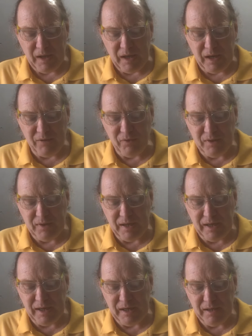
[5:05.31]
Every
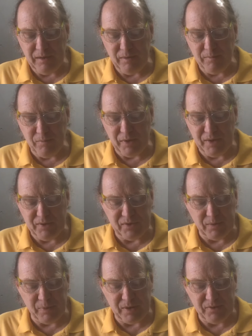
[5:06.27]
day brings
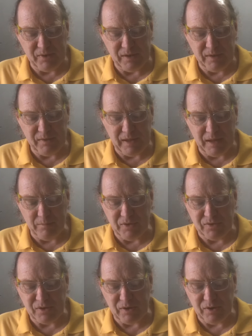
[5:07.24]
the president that
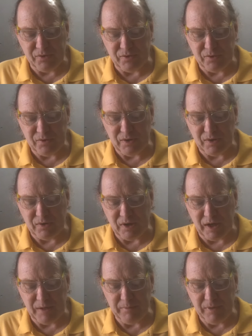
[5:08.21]
much closer to the
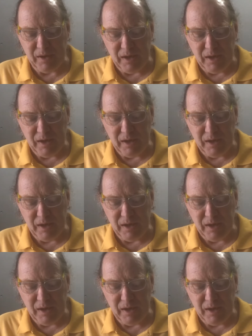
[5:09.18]
time